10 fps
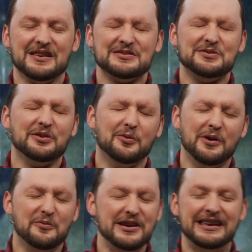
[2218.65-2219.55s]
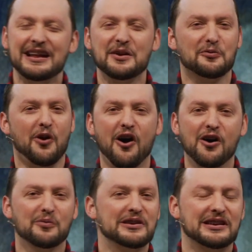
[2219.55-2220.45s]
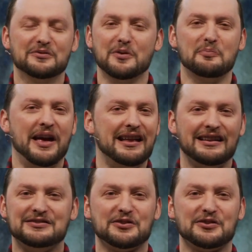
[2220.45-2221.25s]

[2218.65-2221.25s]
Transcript: so that when we get it wrong, we can repent and